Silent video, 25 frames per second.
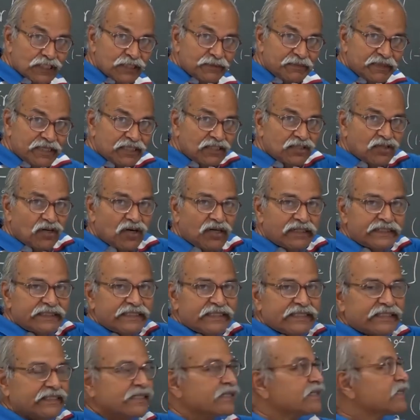remains
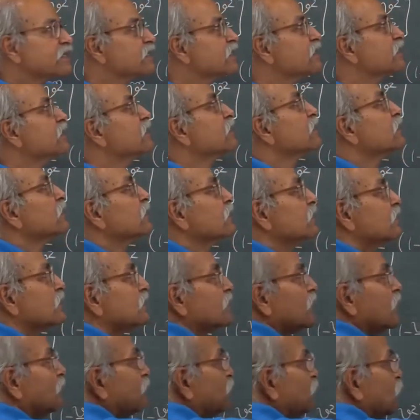constant, this
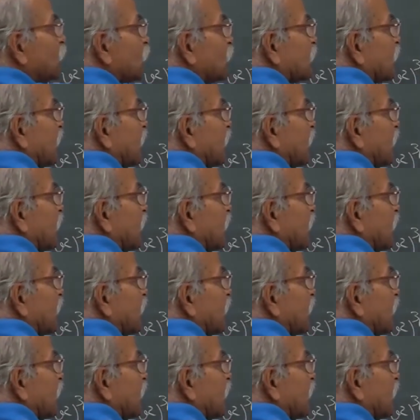f naught